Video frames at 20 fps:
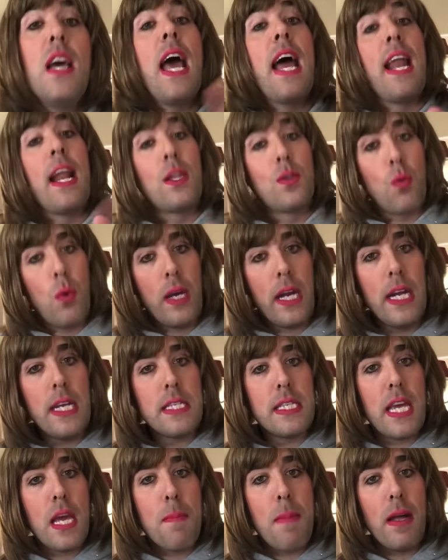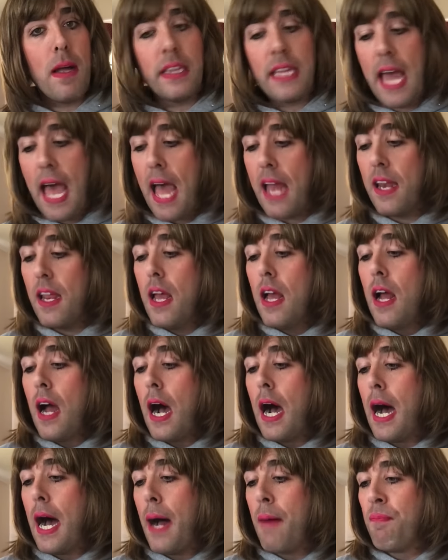And that's all I got to say about that.
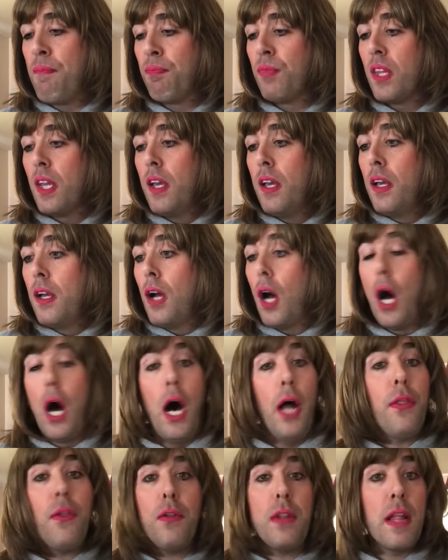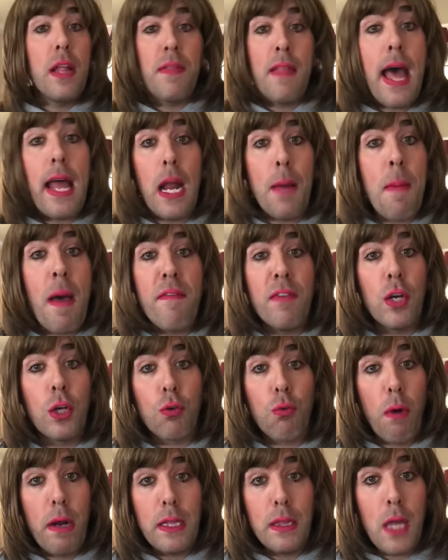Um, other than that, I'm having a
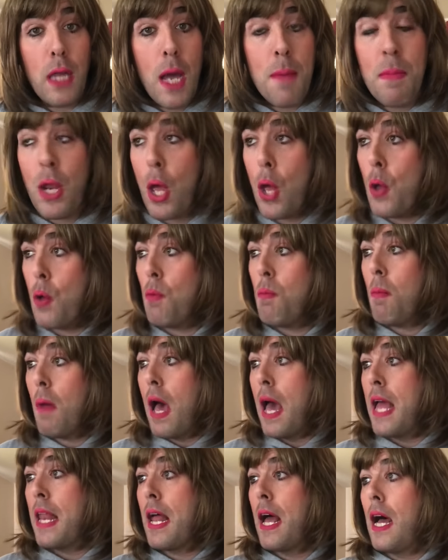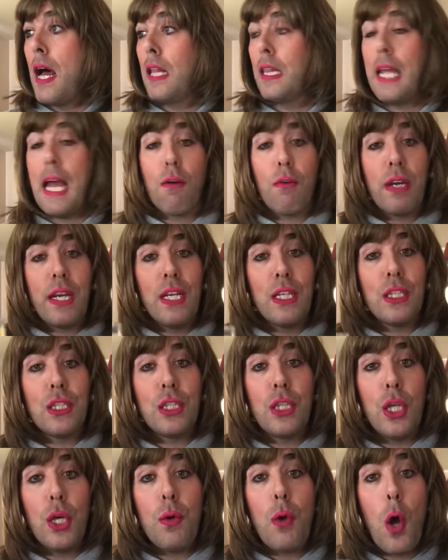great time at home, and uh, Larry is
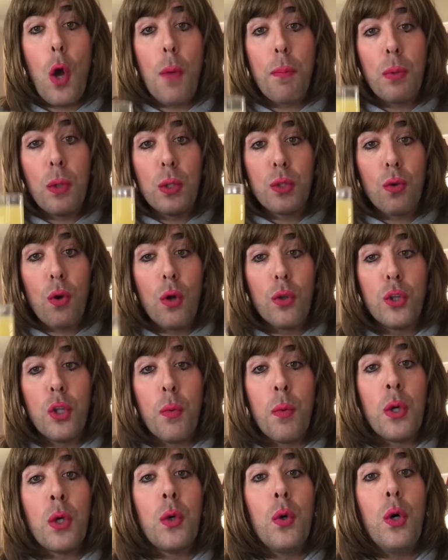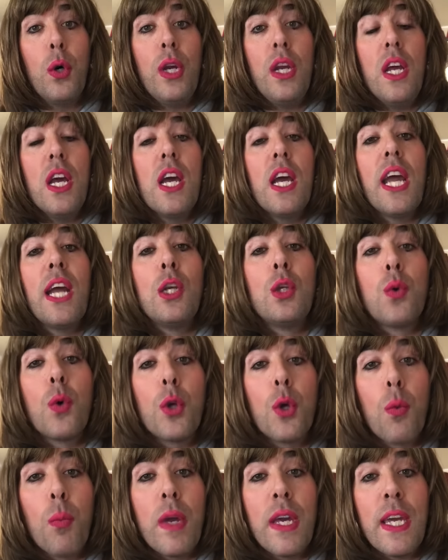too. Hope you are all doing good. Enjoy
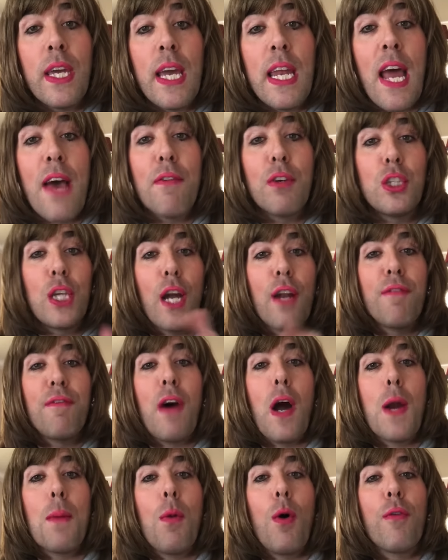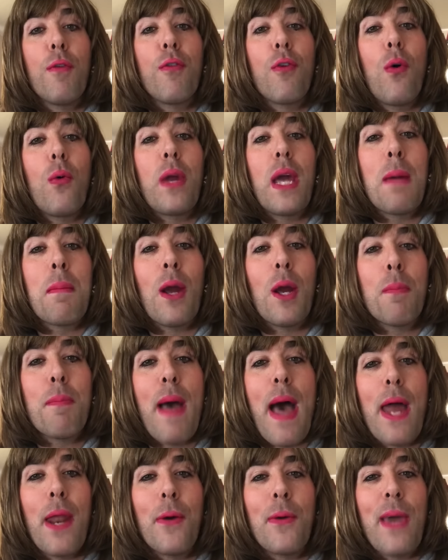your weekend. Have a shot of Fireball for old Aunt Mary
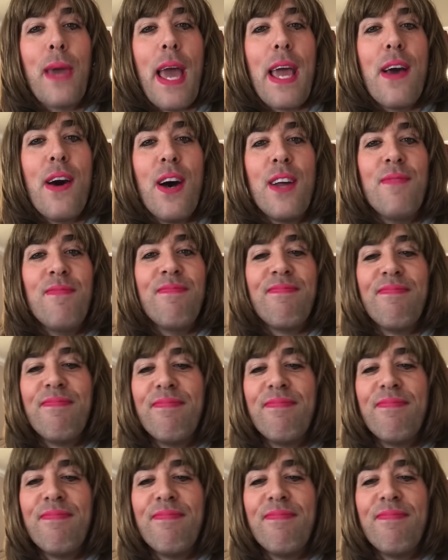Pat, okay, hun?